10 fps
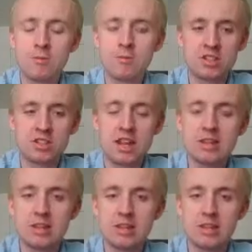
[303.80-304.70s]
when you first
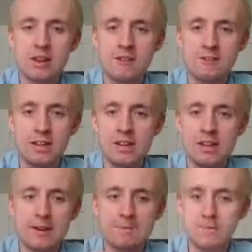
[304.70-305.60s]
get it to clean off
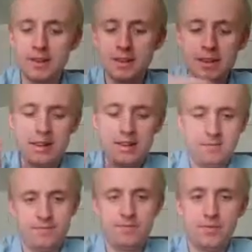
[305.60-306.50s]
the
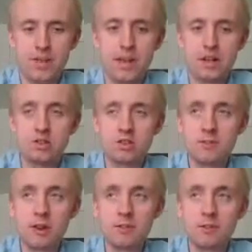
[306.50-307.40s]
extra
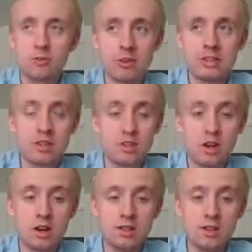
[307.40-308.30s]
film of grease that's
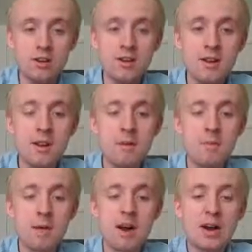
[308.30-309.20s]
on there,
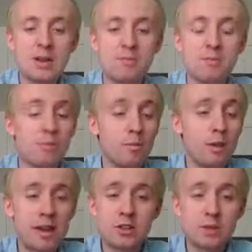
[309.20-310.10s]
but
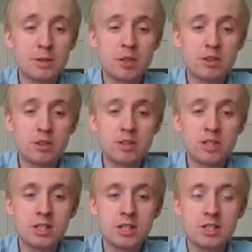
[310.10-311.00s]
it took me 2
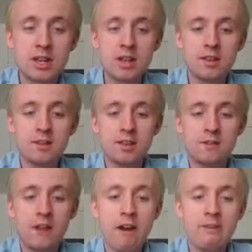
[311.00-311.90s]
years to get this out to
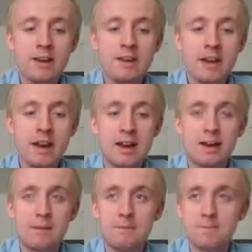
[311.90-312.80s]
firing.
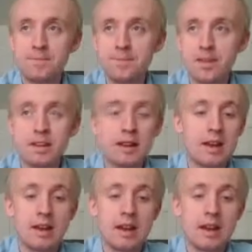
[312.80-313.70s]

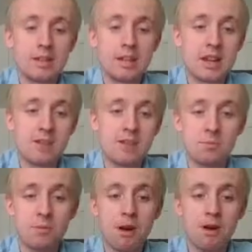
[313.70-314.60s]
I just didn't have
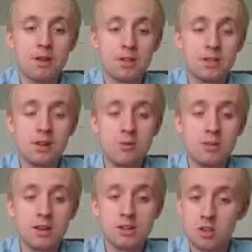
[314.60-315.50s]
all the stuff
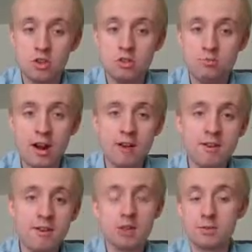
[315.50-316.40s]
for it to
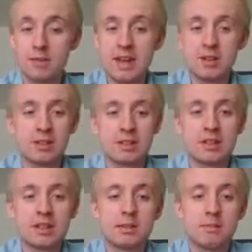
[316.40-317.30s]
fire. It took me that long to
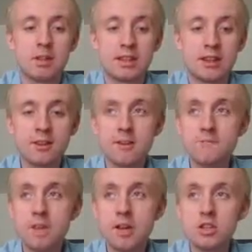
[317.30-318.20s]
get them all together.
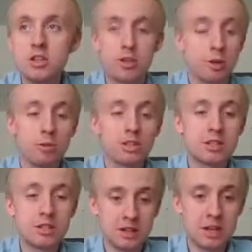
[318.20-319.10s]
So there
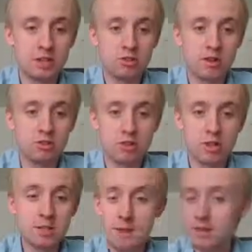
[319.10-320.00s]
wasn't the extra layer of
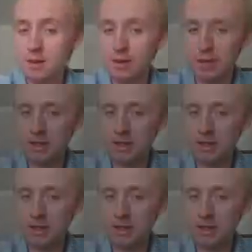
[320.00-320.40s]
grease by the time